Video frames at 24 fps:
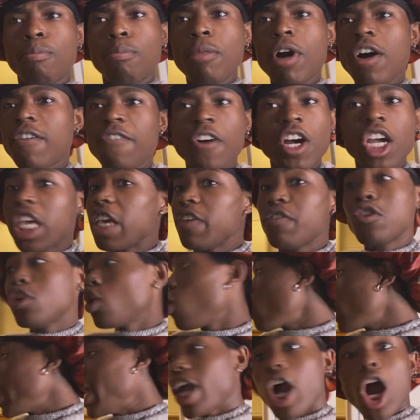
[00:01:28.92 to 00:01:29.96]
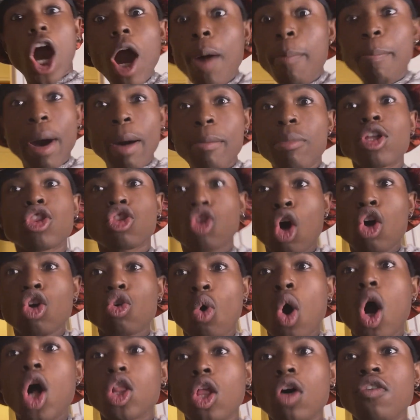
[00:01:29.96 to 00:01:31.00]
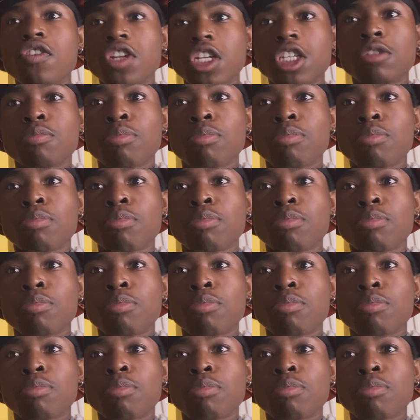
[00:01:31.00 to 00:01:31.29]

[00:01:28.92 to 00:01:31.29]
Motherfucker, if you don't get up, I'm gonna throw you all over this